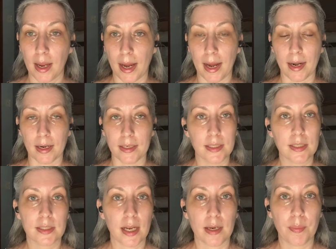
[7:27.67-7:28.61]
And I did a
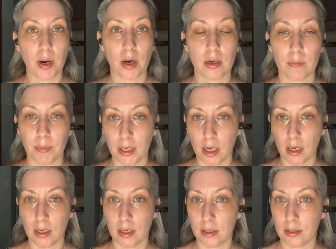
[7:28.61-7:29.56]
side part
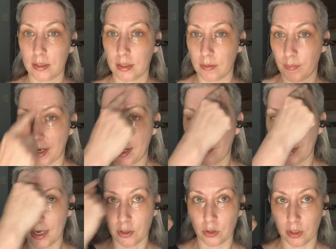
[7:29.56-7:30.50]
because my hair
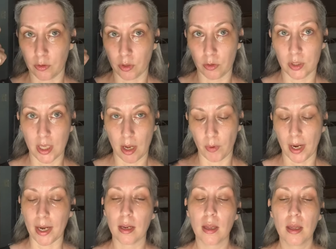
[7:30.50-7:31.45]
naturally grows that way.